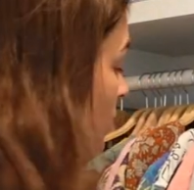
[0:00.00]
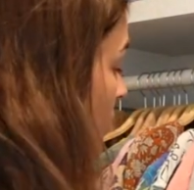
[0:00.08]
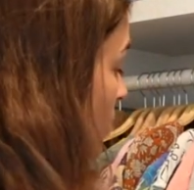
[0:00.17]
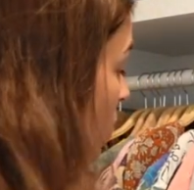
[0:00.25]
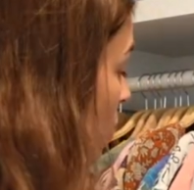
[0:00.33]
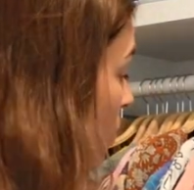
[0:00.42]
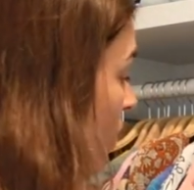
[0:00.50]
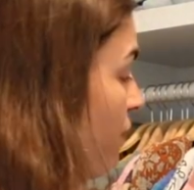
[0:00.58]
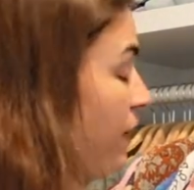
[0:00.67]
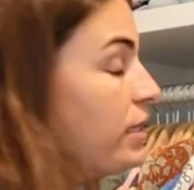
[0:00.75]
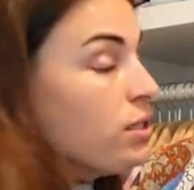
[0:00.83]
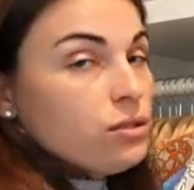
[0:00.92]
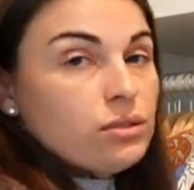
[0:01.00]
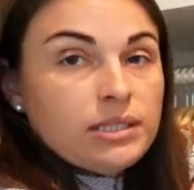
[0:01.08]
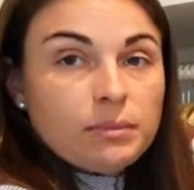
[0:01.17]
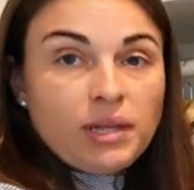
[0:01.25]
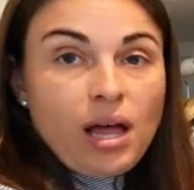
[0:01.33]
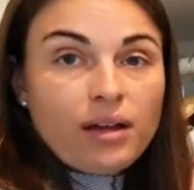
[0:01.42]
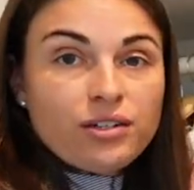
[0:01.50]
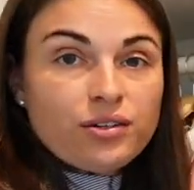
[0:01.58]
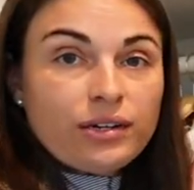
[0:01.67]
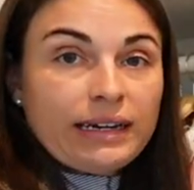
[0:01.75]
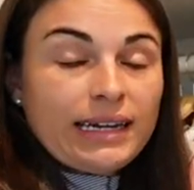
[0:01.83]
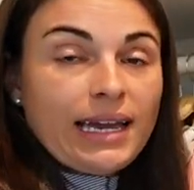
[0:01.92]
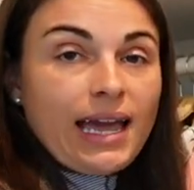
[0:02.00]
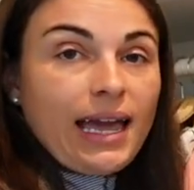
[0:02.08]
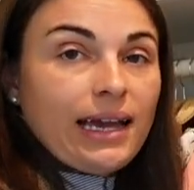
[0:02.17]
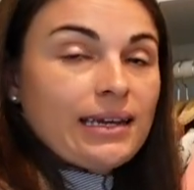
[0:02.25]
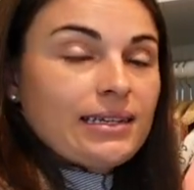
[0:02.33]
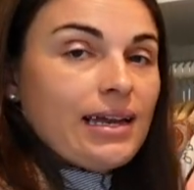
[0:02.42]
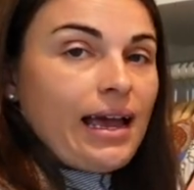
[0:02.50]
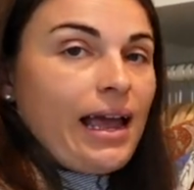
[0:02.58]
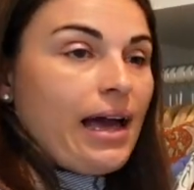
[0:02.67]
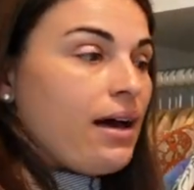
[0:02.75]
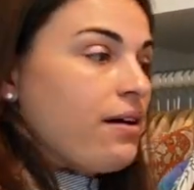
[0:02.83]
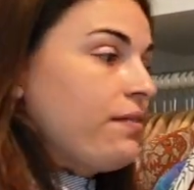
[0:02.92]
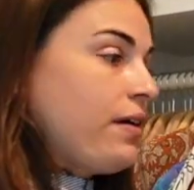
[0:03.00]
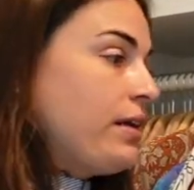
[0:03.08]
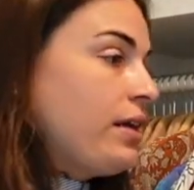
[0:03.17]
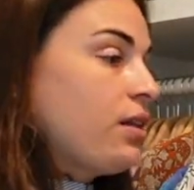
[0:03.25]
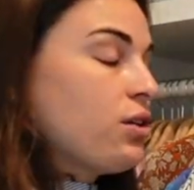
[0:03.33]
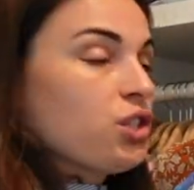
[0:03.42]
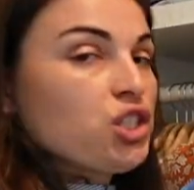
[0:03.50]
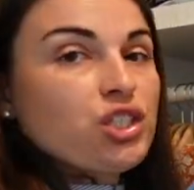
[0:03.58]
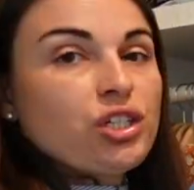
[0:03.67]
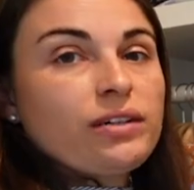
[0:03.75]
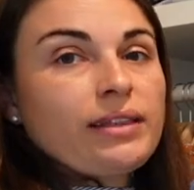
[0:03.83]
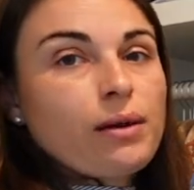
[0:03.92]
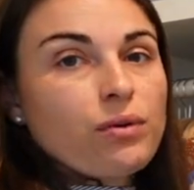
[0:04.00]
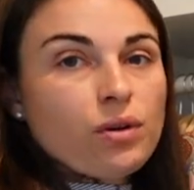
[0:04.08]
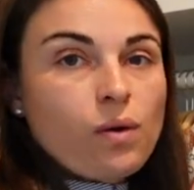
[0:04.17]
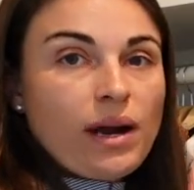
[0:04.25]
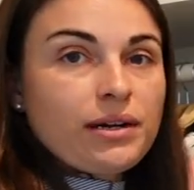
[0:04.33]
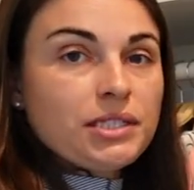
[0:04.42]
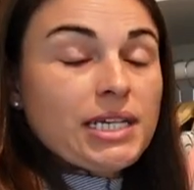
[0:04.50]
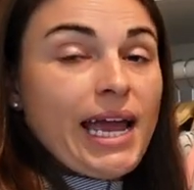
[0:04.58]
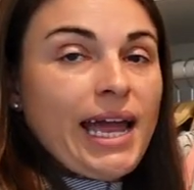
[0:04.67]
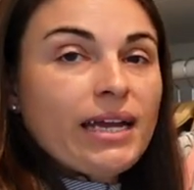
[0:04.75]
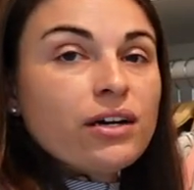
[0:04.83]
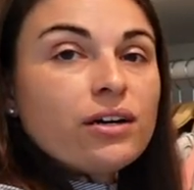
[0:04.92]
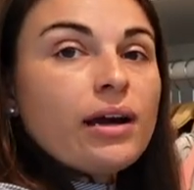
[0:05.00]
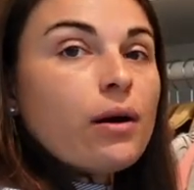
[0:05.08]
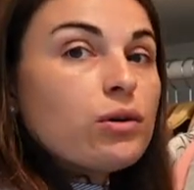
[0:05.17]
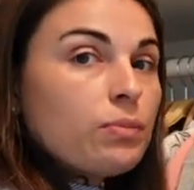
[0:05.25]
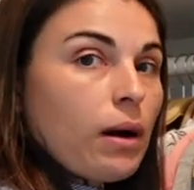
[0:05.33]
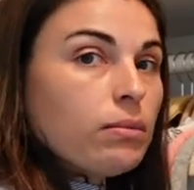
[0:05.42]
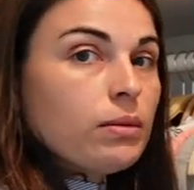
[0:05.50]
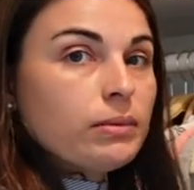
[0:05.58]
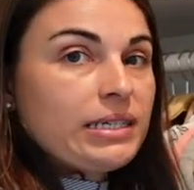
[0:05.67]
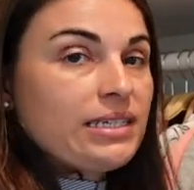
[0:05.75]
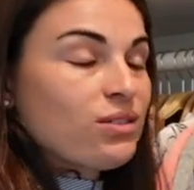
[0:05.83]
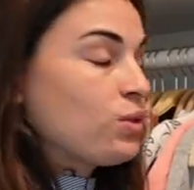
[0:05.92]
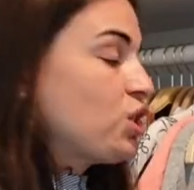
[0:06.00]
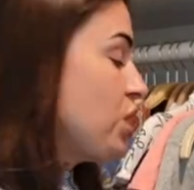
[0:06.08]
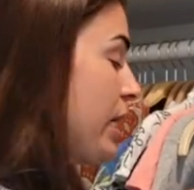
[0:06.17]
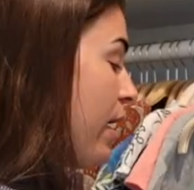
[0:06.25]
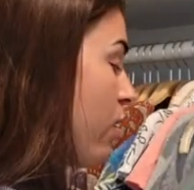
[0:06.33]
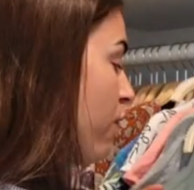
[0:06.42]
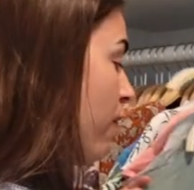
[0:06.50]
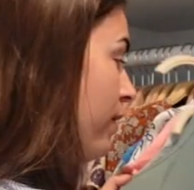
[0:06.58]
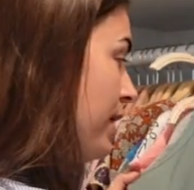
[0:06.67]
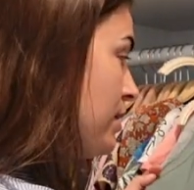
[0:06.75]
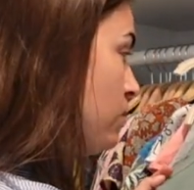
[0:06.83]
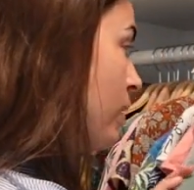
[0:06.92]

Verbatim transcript: So if I do some laundry and I have another shirt that requires a hanger, I would probably switch it out for this